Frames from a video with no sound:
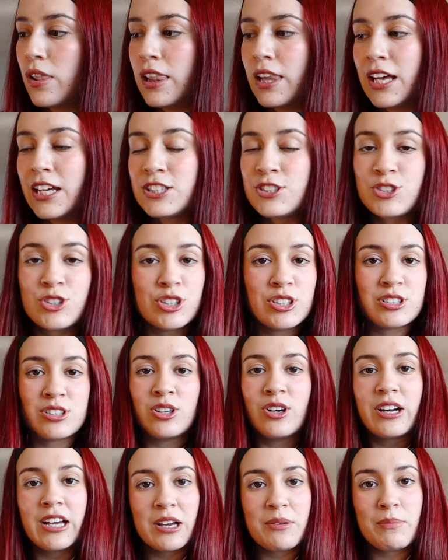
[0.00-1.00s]
Let's just
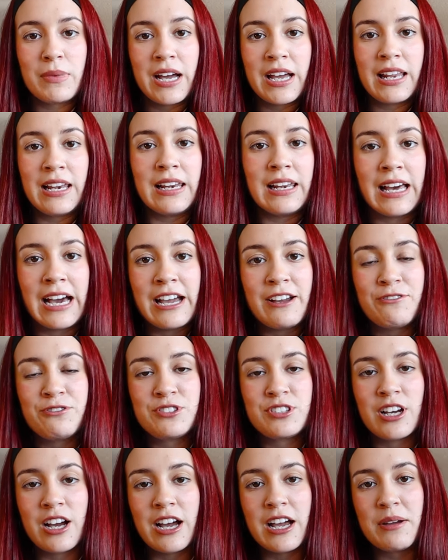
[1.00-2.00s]
look at my
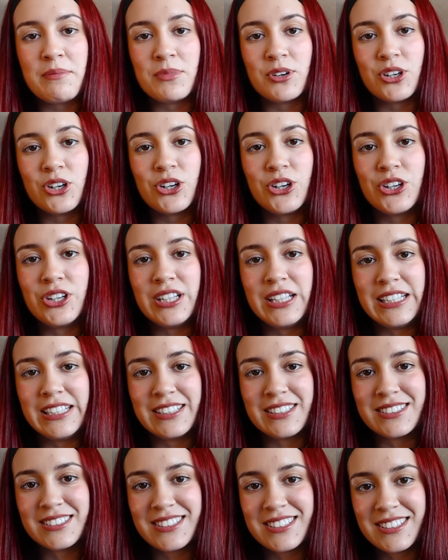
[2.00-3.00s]
lifetime
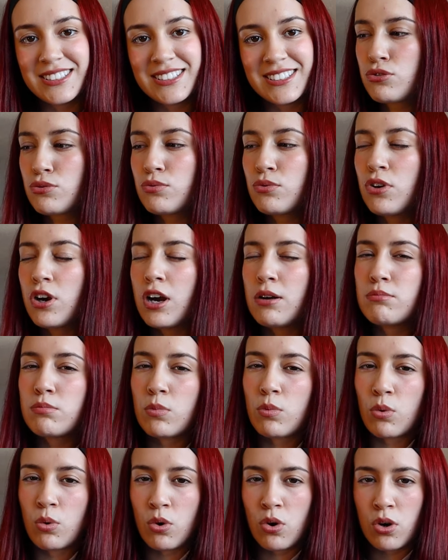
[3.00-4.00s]
earnings.
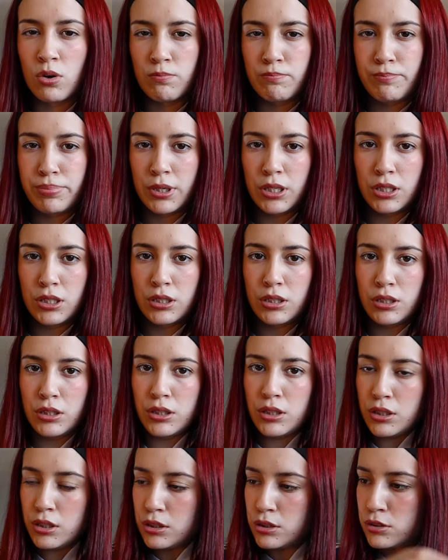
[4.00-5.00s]
Drum roll,
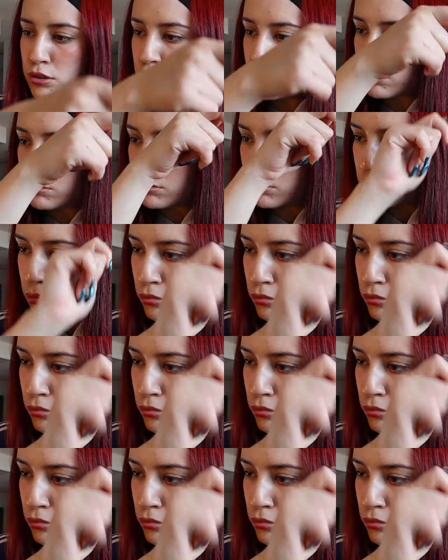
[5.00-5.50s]
please.